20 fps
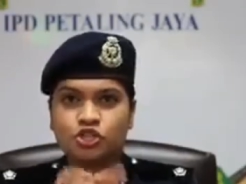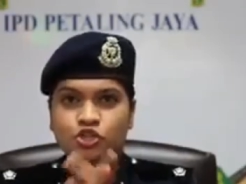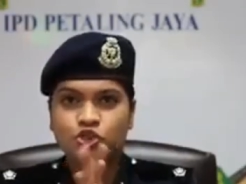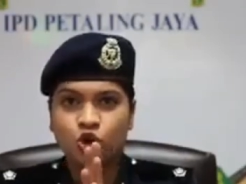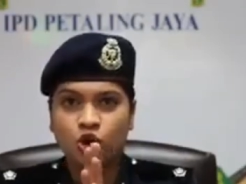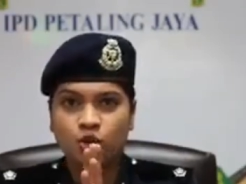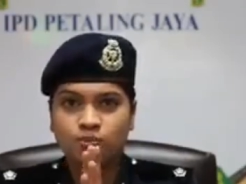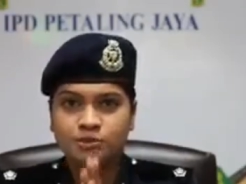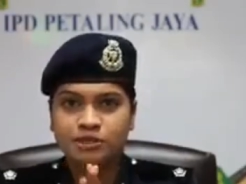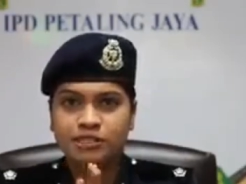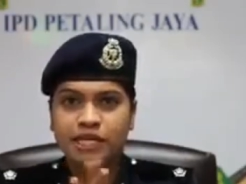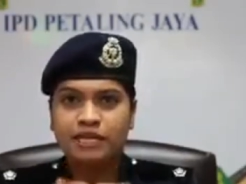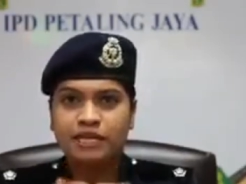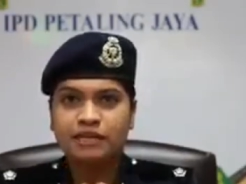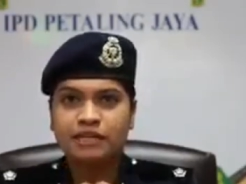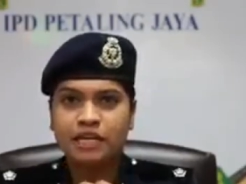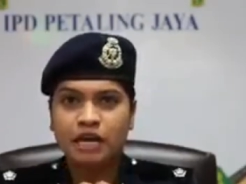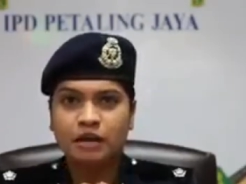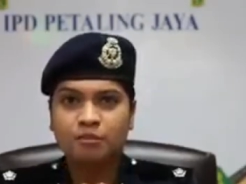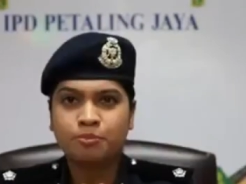to
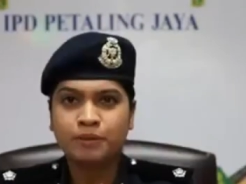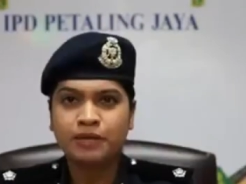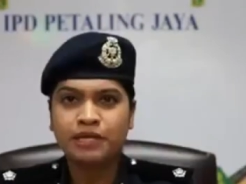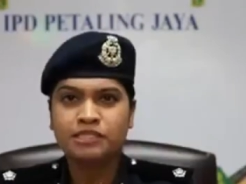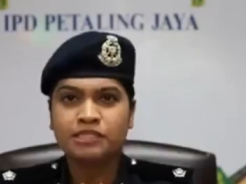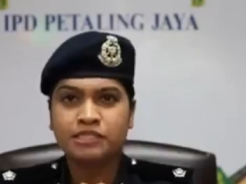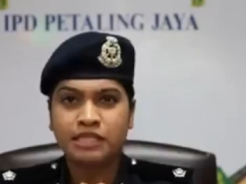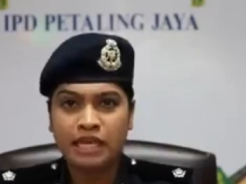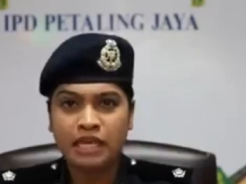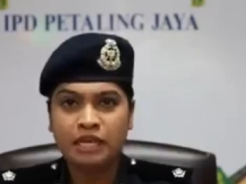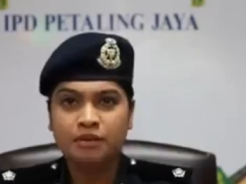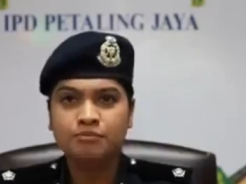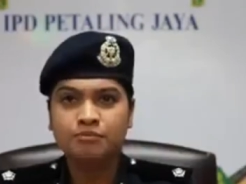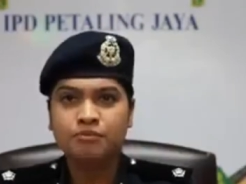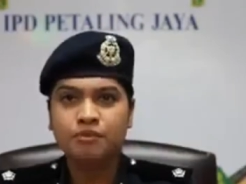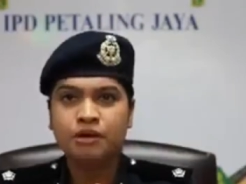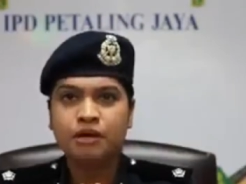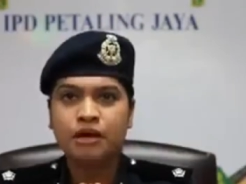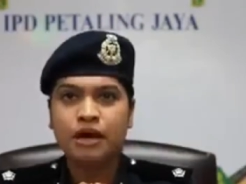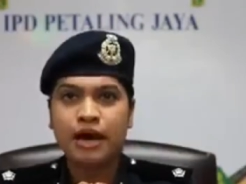obtain the company's
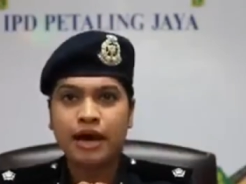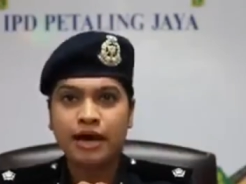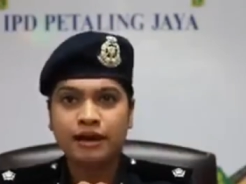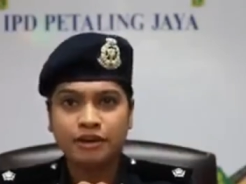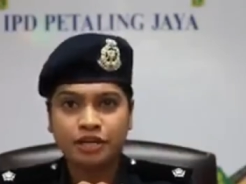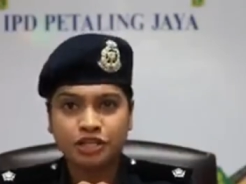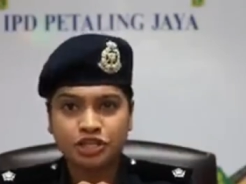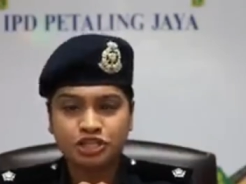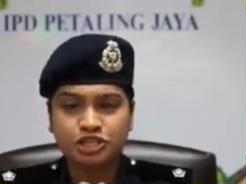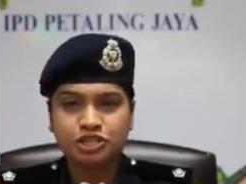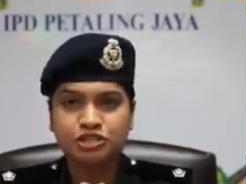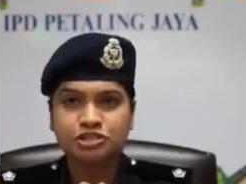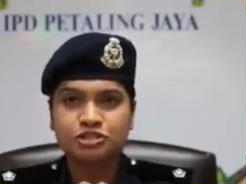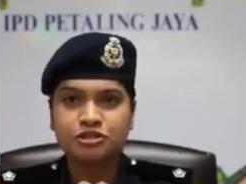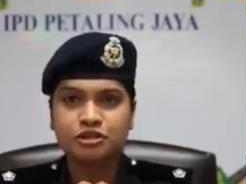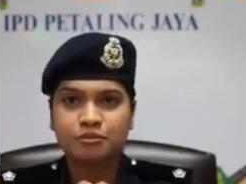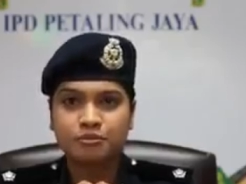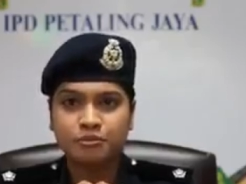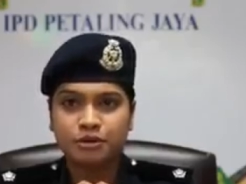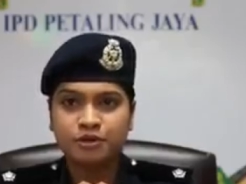name and
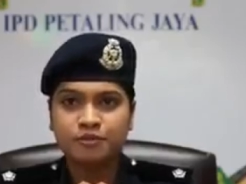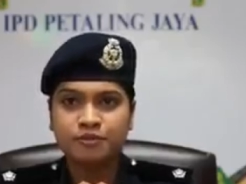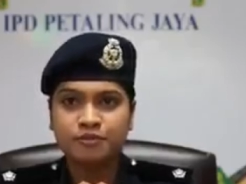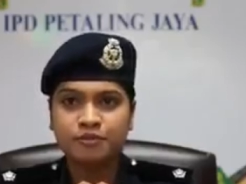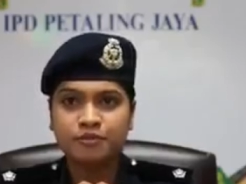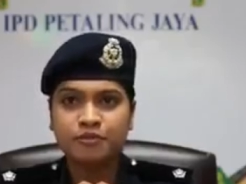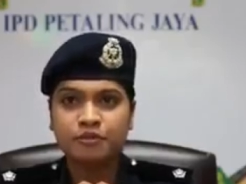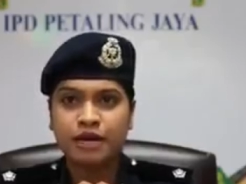registration number